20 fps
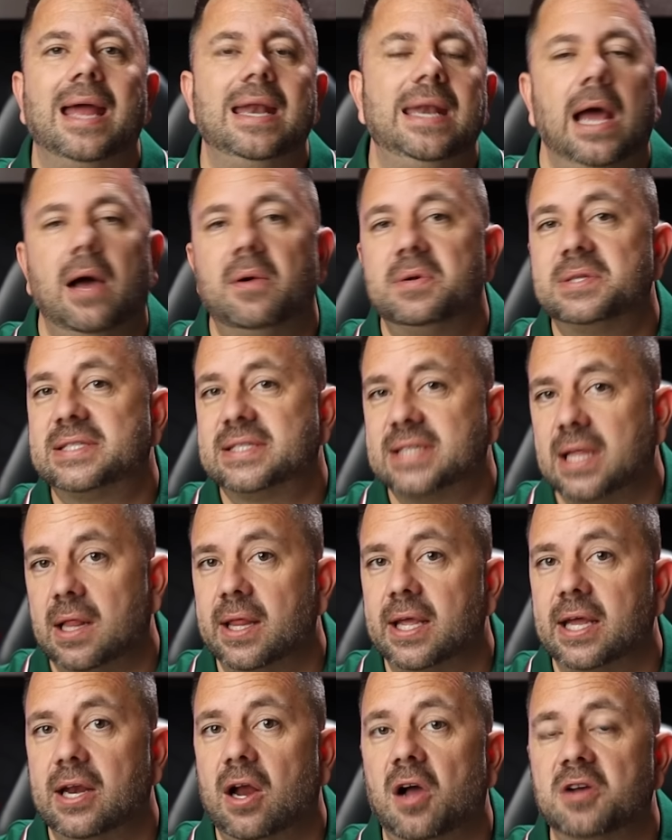And now it's
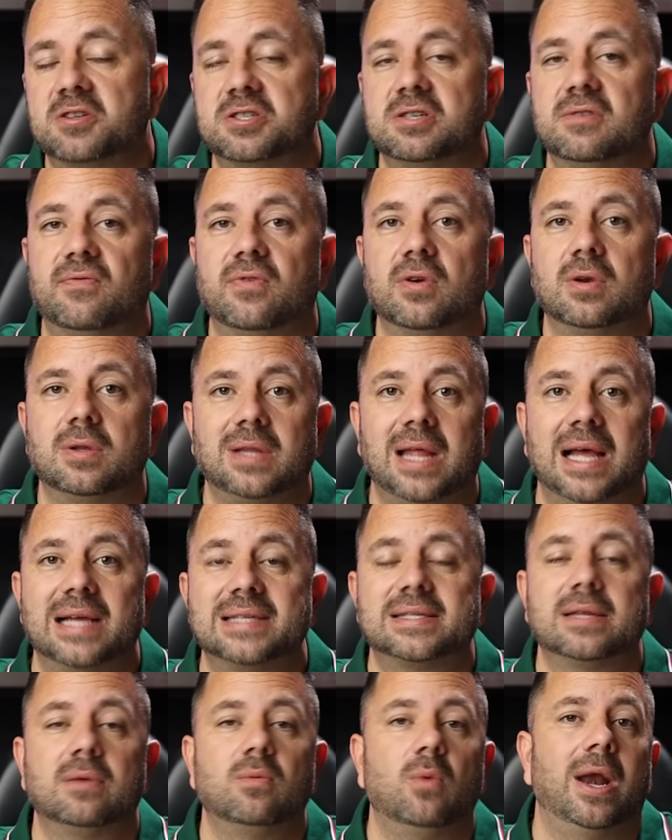selling at auction for
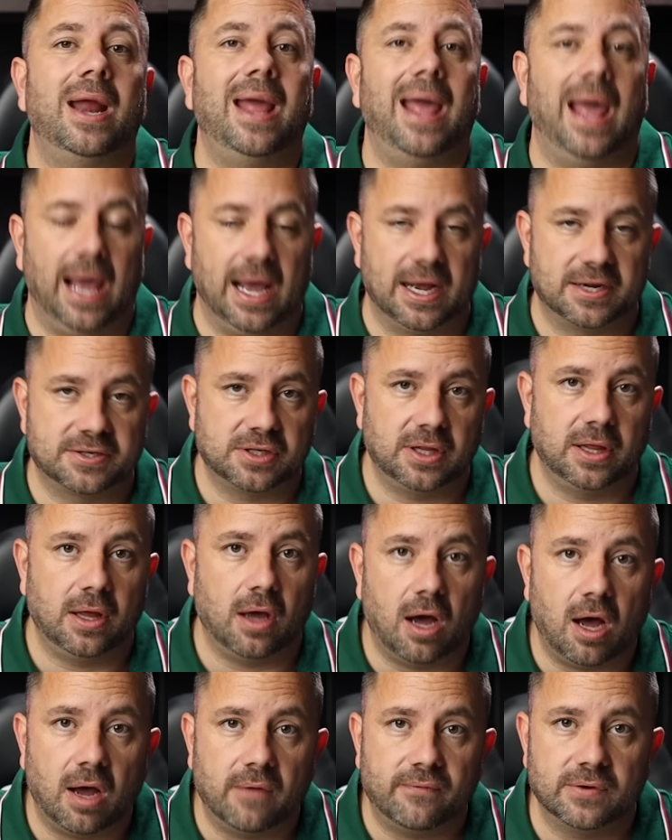less than what I actually
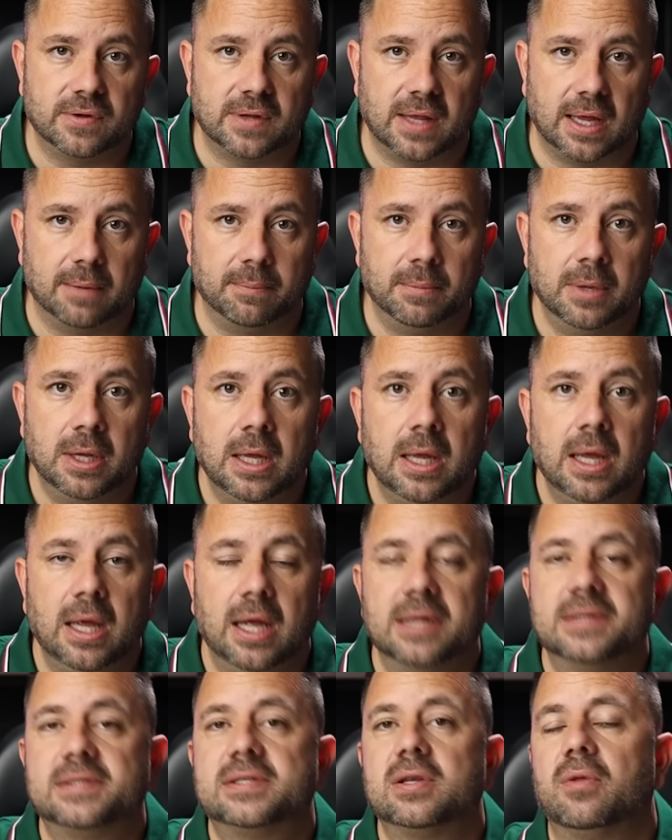offered them.
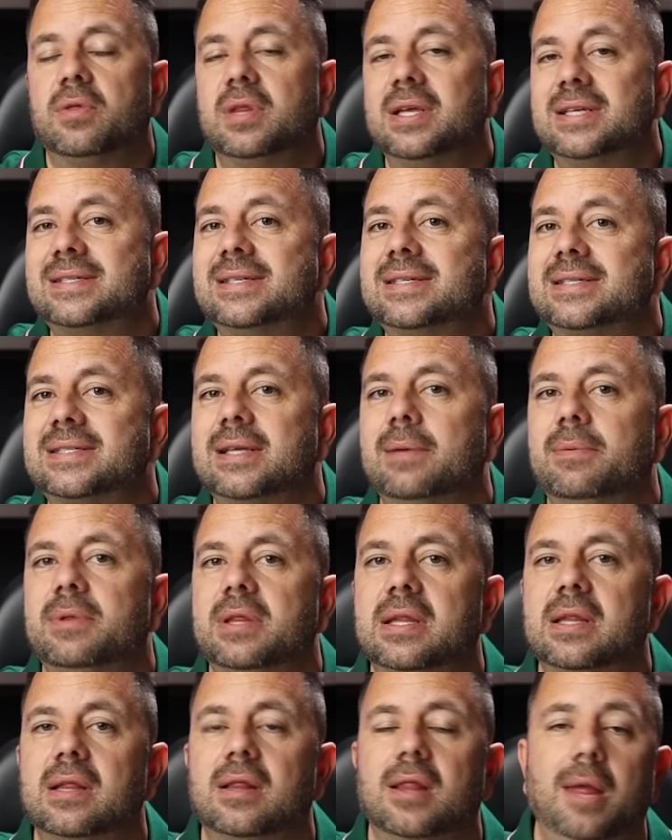And so this is some
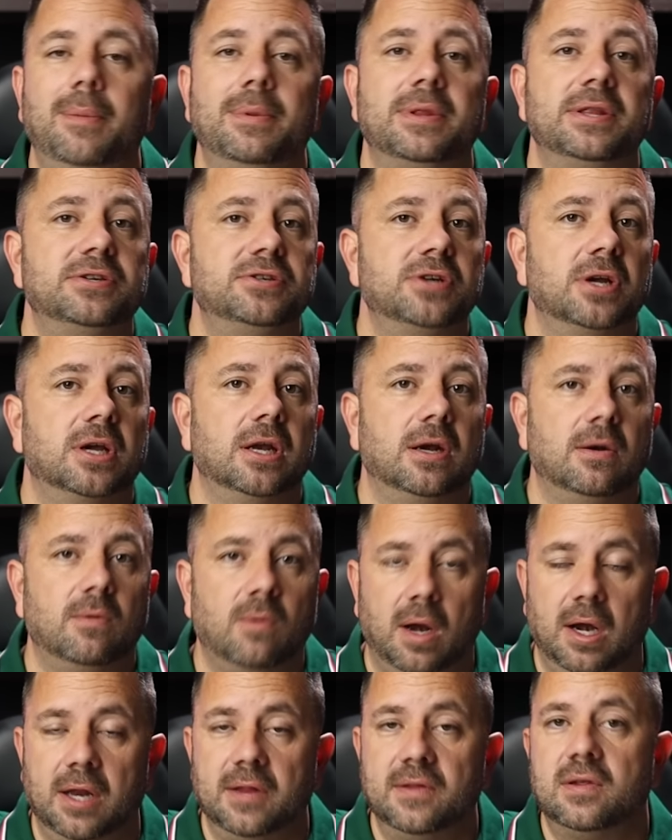dilemma that you're going to
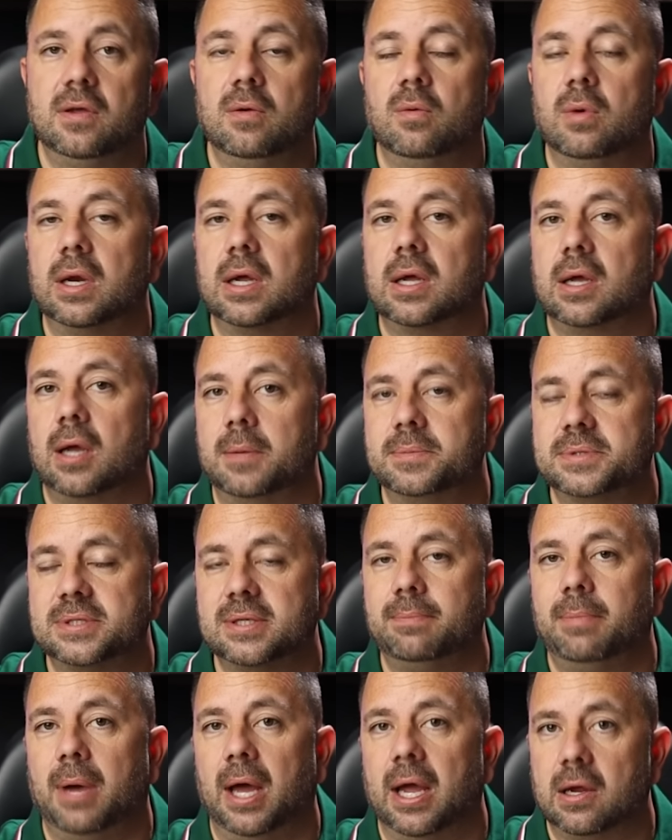run into when it comes
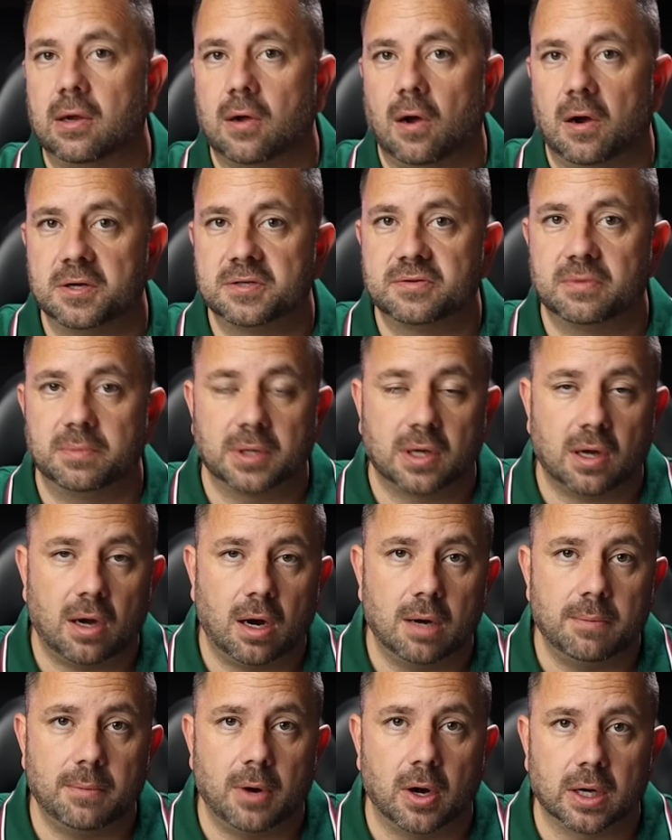to buying cars from the
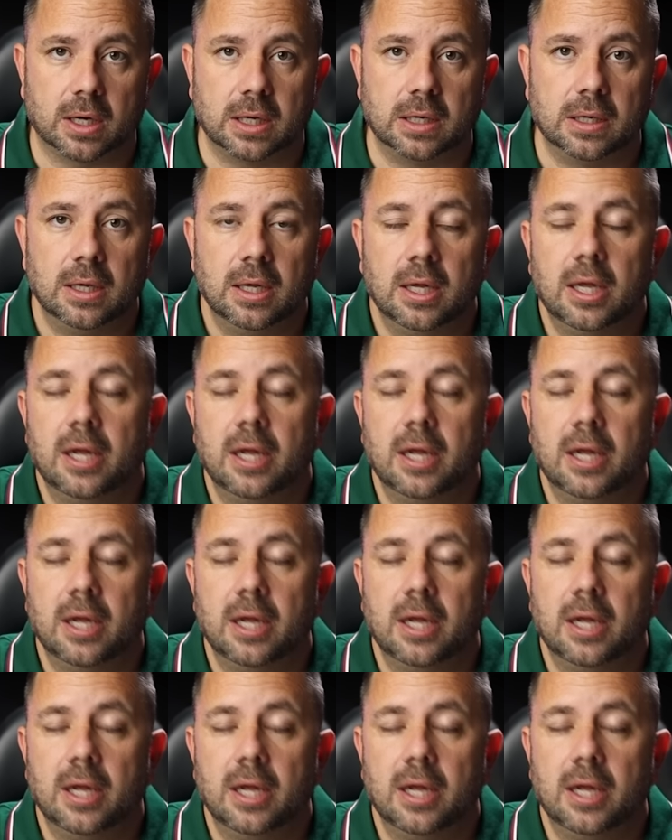car market.